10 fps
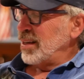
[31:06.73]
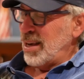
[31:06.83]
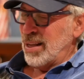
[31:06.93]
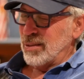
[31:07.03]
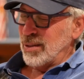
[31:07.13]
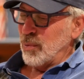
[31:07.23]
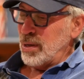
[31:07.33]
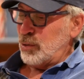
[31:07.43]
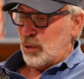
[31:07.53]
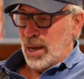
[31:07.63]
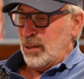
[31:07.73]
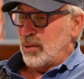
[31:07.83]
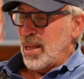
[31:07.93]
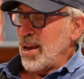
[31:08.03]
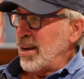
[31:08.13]
And so we changed
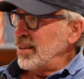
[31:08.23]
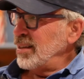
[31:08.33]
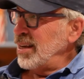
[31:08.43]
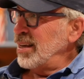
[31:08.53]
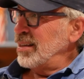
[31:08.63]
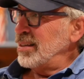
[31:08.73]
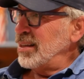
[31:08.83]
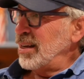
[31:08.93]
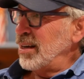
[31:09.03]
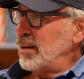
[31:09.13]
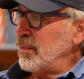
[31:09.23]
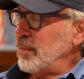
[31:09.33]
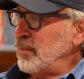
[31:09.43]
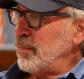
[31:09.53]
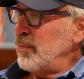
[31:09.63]
that. And
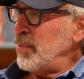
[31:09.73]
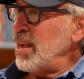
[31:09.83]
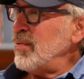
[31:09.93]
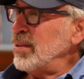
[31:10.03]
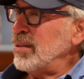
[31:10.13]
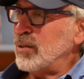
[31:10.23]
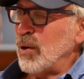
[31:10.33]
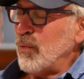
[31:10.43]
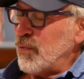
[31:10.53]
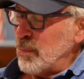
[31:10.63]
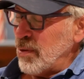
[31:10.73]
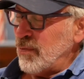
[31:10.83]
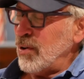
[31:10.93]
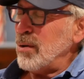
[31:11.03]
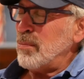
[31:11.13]
even so, from the
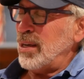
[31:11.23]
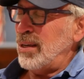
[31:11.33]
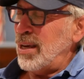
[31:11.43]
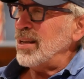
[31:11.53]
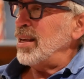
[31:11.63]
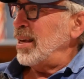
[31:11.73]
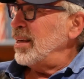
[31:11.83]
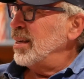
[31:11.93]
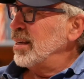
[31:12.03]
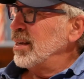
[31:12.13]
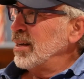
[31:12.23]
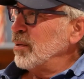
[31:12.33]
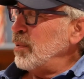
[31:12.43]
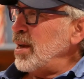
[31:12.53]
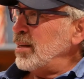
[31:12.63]
very beginning,
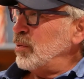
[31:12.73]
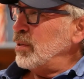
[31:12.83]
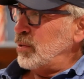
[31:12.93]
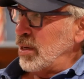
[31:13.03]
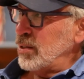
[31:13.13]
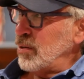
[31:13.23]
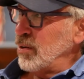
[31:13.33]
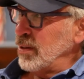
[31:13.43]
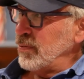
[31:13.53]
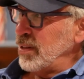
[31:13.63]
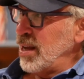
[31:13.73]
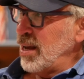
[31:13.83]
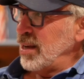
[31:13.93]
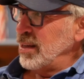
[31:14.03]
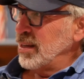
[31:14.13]
we had to adjust on the
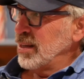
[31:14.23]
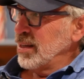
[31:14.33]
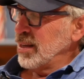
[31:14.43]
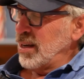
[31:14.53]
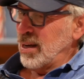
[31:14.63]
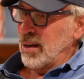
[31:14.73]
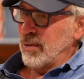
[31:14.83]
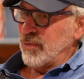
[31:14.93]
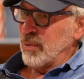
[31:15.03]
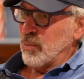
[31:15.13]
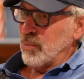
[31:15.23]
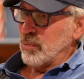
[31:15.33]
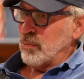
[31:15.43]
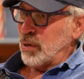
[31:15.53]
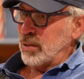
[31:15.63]
fly
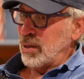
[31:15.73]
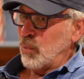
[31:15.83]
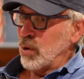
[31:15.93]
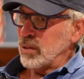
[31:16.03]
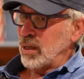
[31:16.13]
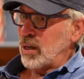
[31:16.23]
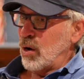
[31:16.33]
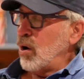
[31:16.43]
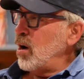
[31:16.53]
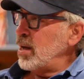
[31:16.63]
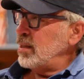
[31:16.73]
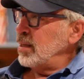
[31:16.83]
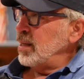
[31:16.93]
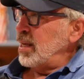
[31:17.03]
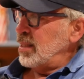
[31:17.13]
because it wasn't caught
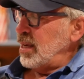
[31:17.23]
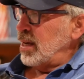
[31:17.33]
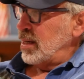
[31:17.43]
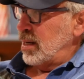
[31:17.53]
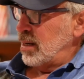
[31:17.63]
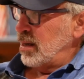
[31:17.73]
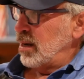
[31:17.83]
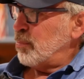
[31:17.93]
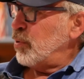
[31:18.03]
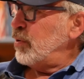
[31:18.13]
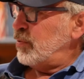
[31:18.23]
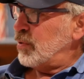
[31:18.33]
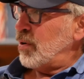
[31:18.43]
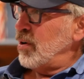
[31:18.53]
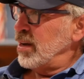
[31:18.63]
in the approved
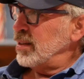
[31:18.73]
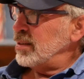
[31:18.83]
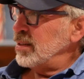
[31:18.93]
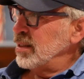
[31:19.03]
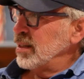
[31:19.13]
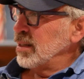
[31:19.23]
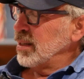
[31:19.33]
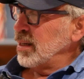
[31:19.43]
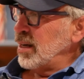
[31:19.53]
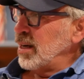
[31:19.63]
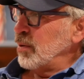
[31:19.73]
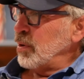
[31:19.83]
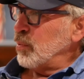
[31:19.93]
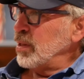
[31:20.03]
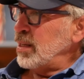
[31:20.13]
drawings. We
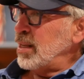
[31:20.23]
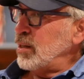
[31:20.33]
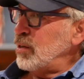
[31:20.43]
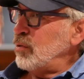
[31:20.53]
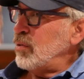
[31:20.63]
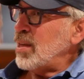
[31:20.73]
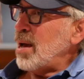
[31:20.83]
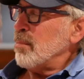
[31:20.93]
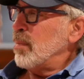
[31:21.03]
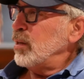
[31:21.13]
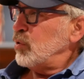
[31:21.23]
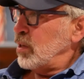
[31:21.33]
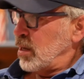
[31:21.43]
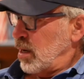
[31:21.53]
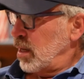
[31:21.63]
really didn't do that much
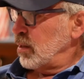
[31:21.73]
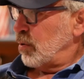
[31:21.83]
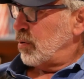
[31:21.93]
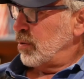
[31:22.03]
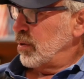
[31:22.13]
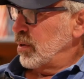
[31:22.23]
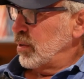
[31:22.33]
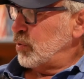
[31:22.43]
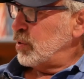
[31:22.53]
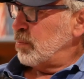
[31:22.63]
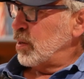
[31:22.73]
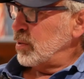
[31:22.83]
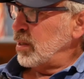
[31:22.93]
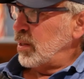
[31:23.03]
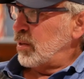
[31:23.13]
color, just
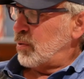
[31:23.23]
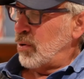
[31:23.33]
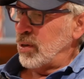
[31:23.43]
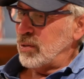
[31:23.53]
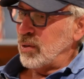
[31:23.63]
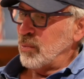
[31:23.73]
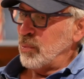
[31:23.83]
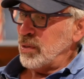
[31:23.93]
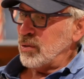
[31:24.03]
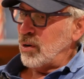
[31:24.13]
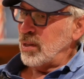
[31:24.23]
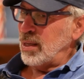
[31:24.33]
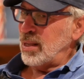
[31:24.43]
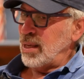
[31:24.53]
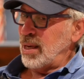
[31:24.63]
mostly the drawings. So when we started
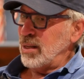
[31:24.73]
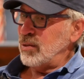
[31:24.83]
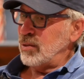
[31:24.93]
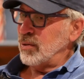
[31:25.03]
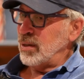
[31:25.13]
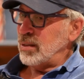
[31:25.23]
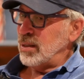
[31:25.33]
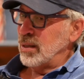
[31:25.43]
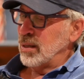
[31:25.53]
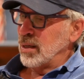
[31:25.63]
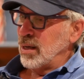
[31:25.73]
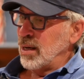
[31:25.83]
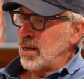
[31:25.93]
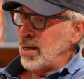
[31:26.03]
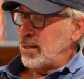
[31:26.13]
getting into it,
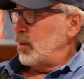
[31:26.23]
I had to